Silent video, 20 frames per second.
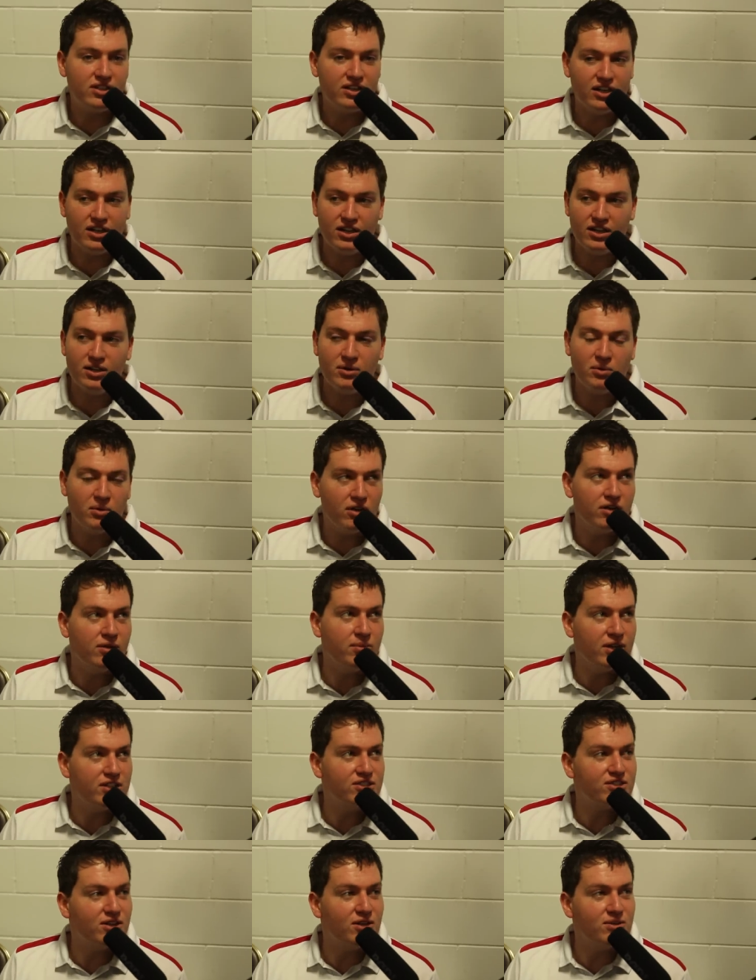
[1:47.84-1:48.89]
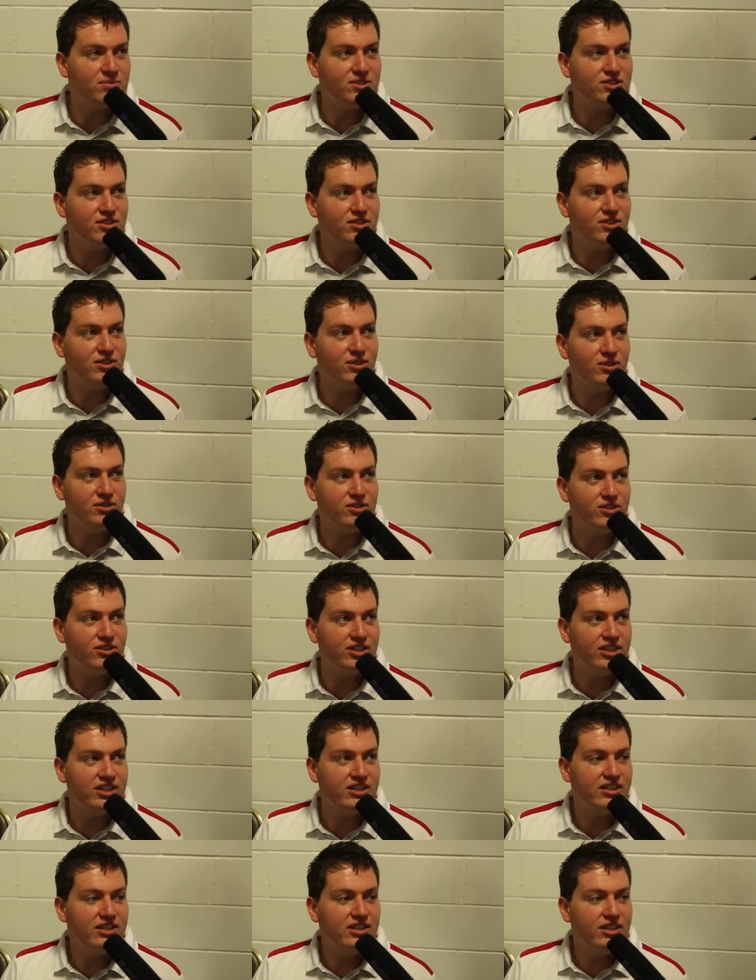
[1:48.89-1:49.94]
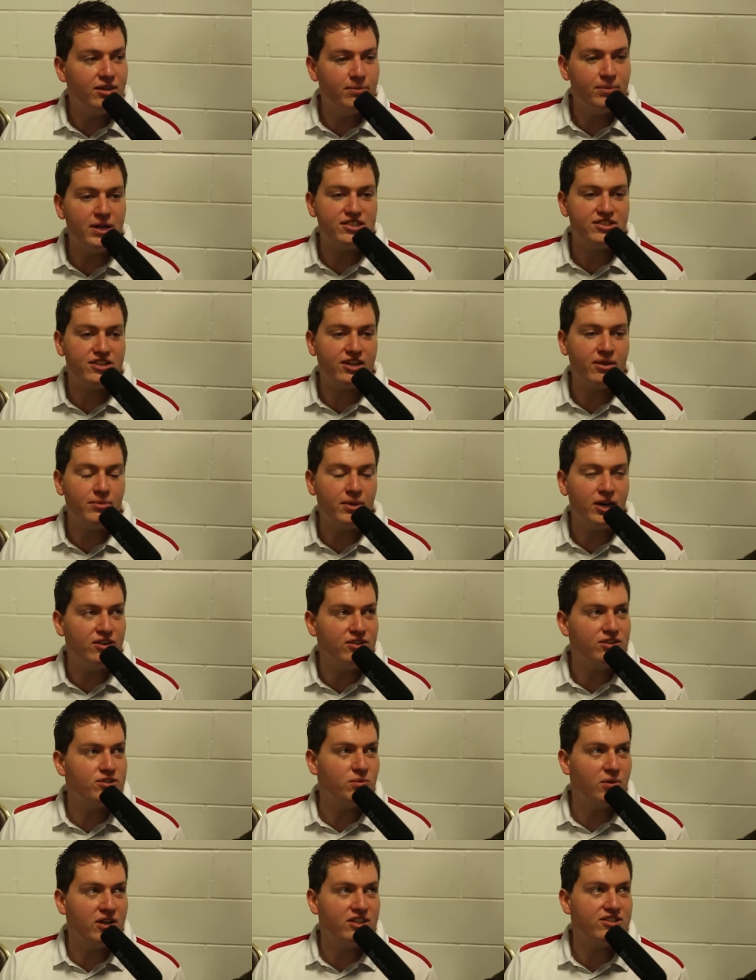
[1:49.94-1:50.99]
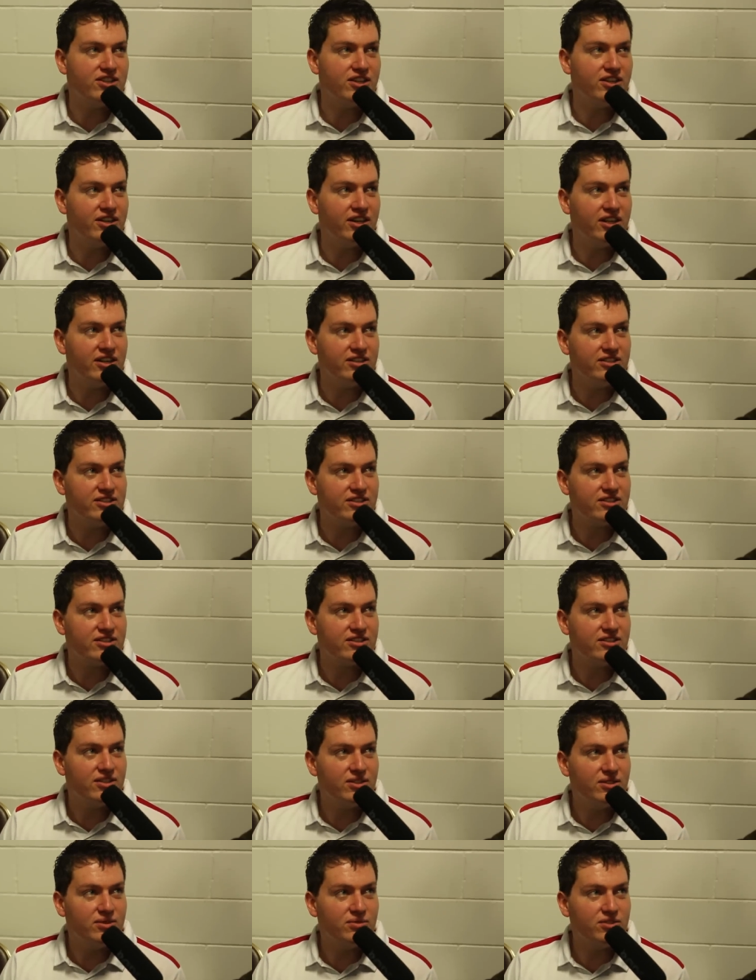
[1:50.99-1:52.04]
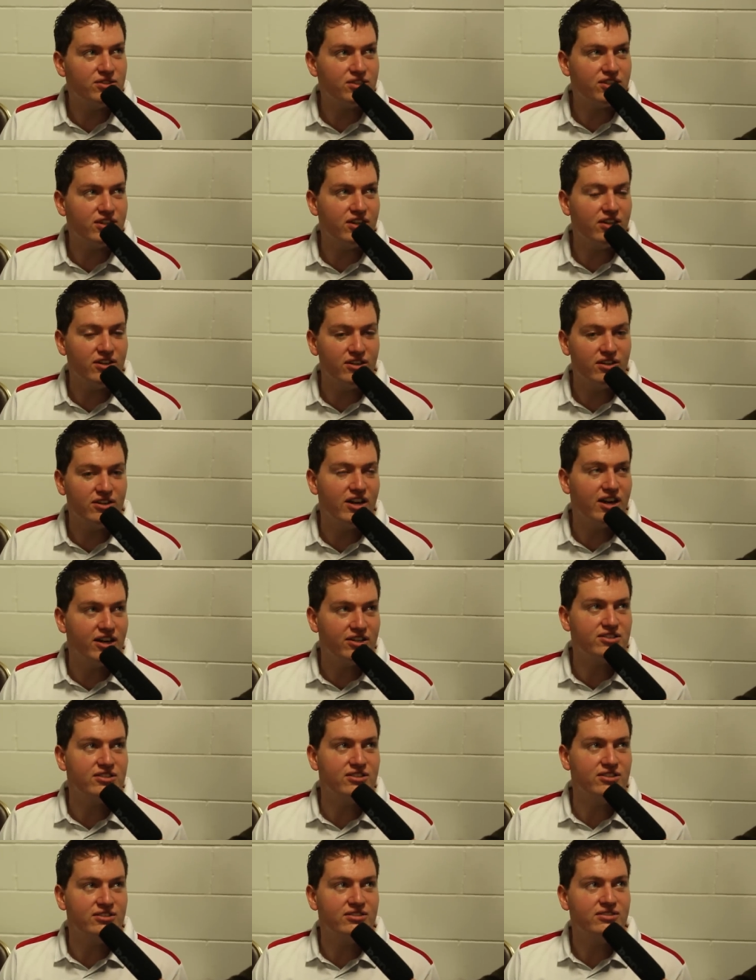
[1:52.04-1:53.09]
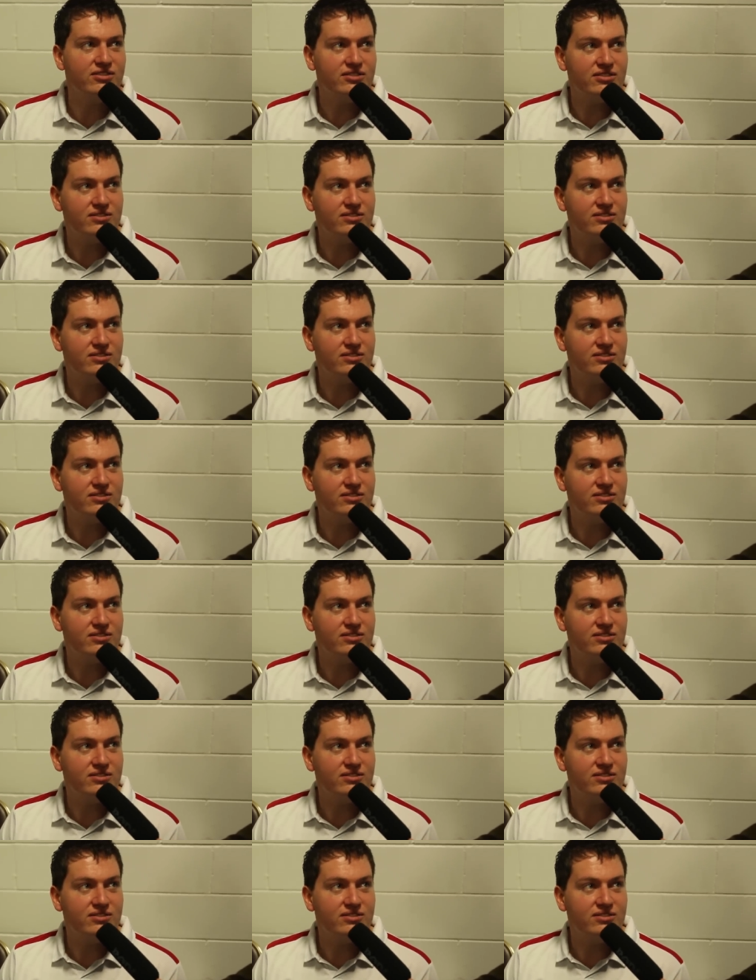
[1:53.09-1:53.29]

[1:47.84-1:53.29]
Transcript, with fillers: Uh, one of the best clubs in the whole uni. The best thing about it is Wednesday nights, which are excellent.